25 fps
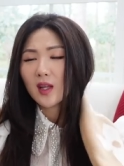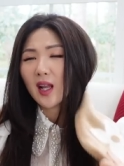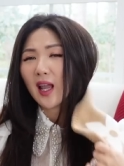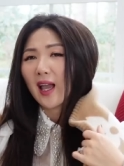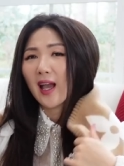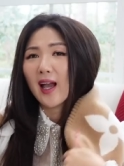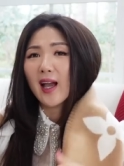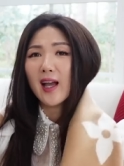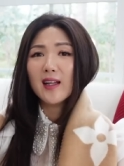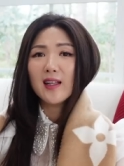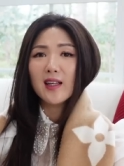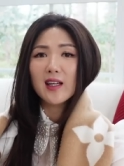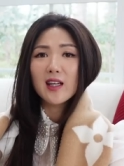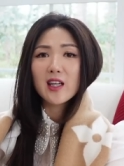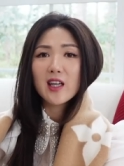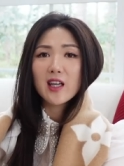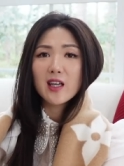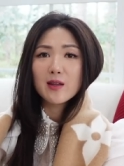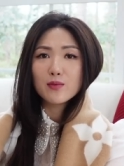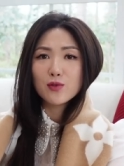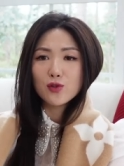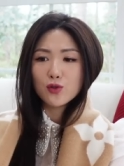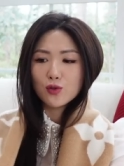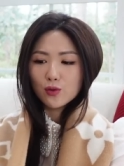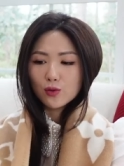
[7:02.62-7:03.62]
and it
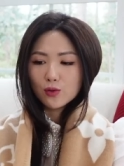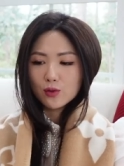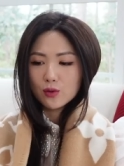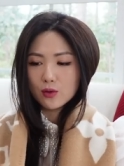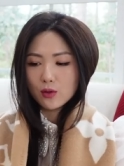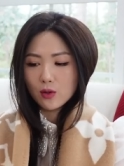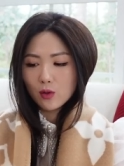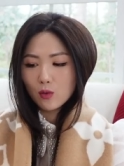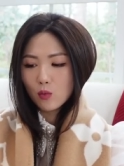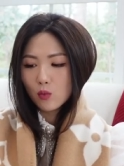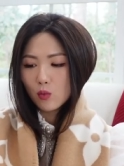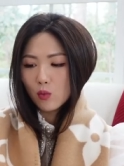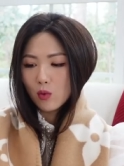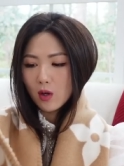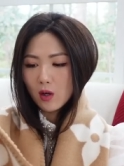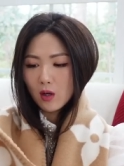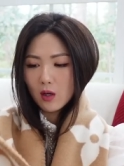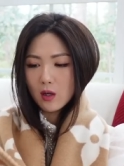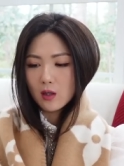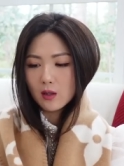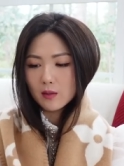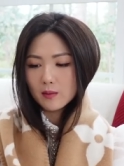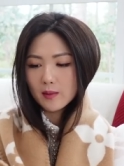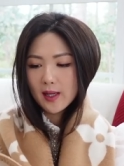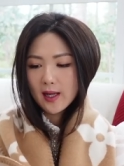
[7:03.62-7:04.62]
keeps you
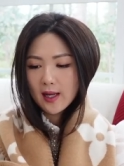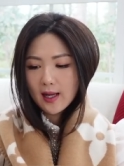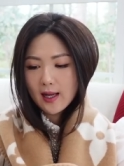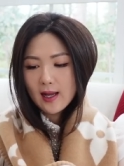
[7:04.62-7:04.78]
warm.